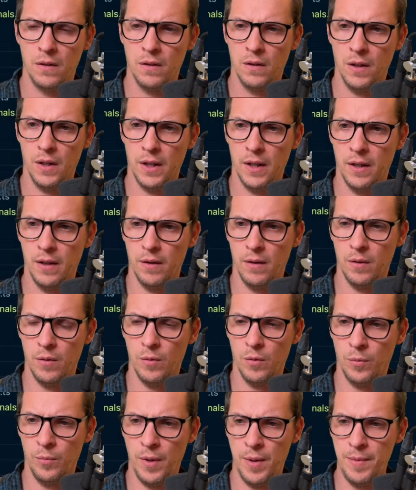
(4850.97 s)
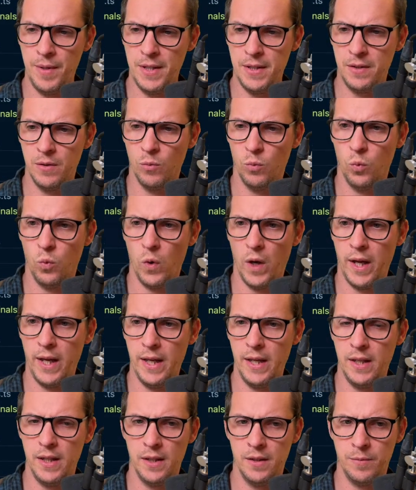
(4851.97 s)
Or maybe it's the
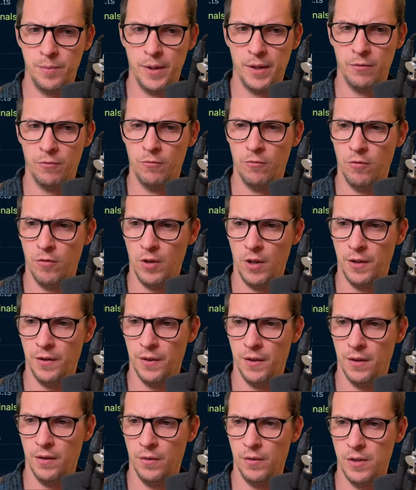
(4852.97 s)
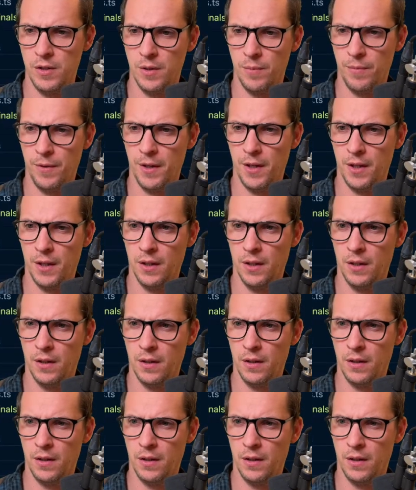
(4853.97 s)
way it's being run or something.